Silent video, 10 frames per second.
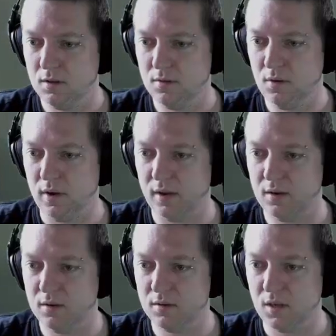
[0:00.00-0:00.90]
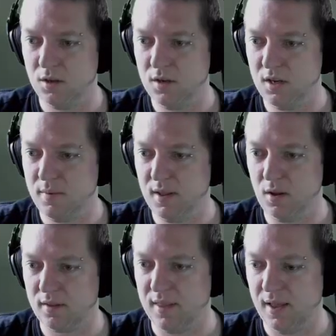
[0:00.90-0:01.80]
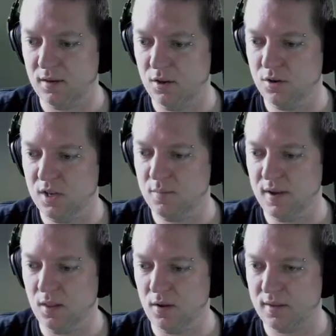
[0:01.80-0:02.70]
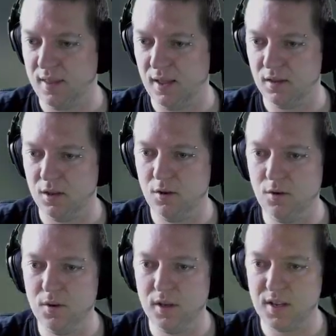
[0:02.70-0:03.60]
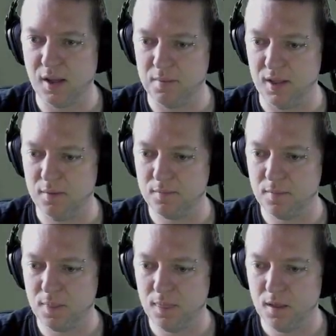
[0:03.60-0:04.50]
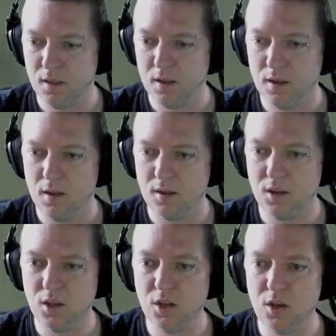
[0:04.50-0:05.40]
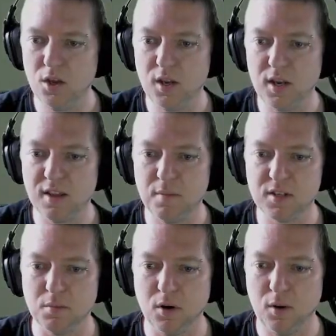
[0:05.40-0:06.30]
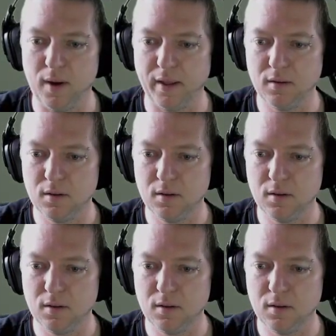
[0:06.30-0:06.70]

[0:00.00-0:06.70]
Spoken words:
Right, so you need to be like that, you need to be like that, you need to come here, you need to give me some highway.